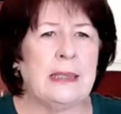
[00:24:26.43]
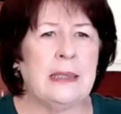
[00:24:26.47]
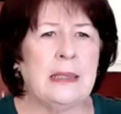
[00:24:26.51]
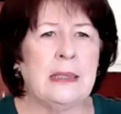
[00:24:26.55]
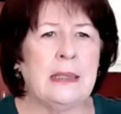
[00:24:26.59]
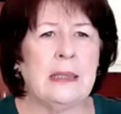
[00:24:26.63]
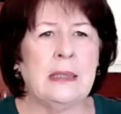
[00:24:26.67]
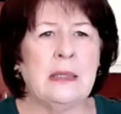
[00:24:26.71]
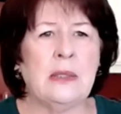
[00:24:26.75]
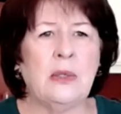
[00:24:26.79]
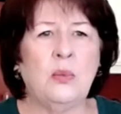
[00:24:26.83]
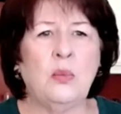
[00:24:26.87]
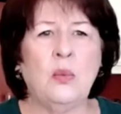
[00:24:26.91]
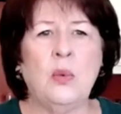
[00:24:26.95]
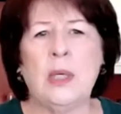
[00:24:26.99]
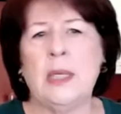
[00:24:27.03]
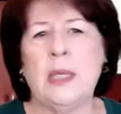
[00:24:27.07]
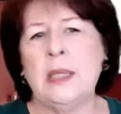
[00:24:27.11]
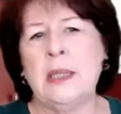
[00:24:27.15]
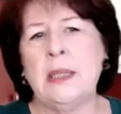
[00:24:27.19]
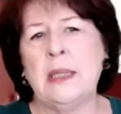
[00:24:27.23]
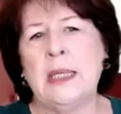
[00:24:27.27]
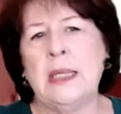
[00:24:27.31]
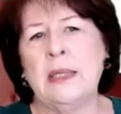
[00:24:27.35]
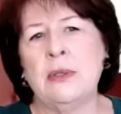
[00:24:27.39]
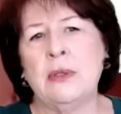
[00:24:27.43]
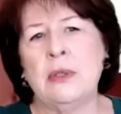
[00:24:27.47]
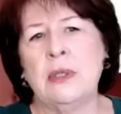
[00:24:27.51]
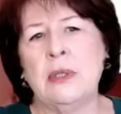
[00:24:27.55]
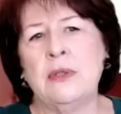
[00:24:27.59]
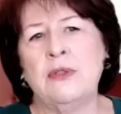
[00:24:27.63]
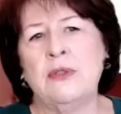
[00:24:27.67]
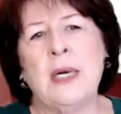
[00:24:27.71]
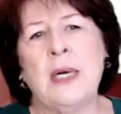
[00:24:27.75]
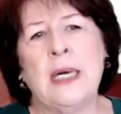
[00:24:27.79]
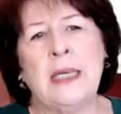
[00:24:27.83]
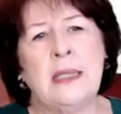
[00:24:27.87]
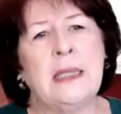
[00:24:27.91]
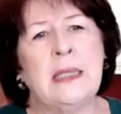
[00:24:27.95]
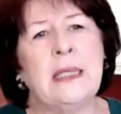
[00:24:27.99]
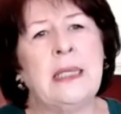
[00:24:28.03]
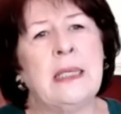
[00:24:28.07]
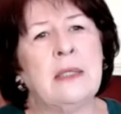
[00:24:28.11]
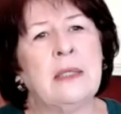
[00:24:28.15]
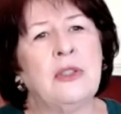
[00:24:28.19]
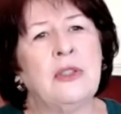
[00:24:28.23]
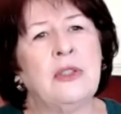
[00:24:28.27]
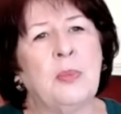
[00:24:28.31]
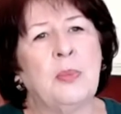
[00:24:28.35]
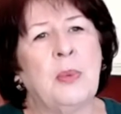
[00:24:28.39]
This is the one that you're going to find in
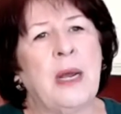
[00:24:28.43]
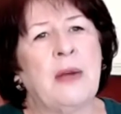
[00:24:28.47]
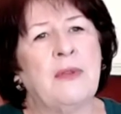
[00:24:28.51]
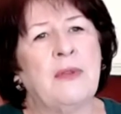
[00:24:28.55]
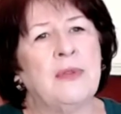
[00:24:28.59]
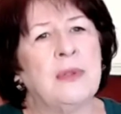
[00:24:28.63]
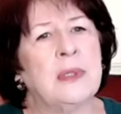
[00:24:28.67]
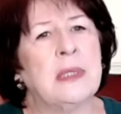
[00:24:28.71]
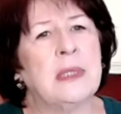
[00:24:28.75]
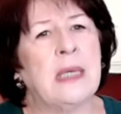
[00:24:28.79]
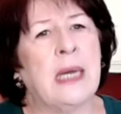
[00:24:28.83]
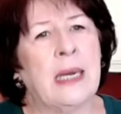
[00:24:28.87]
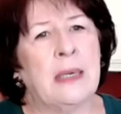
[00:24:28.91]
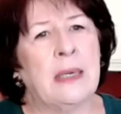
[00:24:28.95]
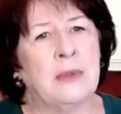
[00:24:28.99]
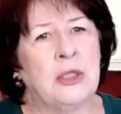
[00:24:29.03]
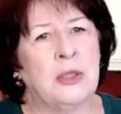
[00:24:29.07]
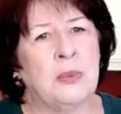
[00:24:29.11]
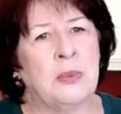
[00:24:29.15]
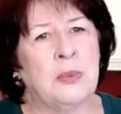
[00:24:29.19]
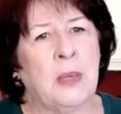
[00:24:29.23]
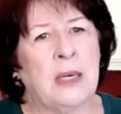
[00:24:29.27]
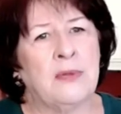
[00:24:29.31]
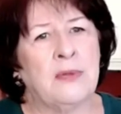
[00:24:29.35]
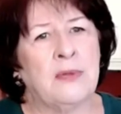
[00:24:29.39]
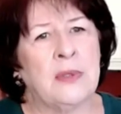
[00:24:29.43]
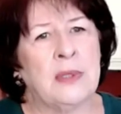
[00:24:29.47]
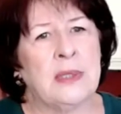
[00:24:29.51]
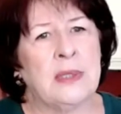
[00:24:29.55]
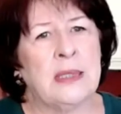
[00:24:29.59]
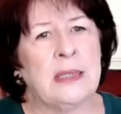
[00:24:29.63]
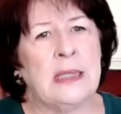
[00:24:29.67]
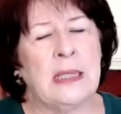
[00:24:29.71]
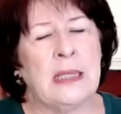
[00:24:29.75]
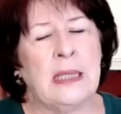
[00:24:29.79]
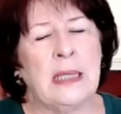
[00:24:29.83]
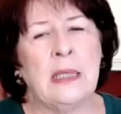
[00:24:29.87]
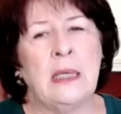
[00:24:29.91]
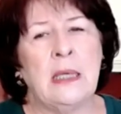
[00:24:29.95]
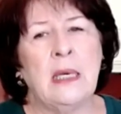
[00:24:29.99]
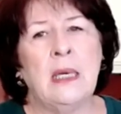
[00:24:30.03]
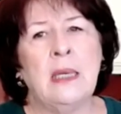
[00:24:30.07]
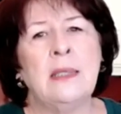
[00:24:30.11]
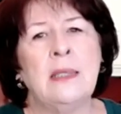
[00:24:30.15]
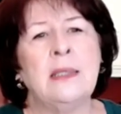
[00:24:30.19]
English breakfast, Irish breakfast tea,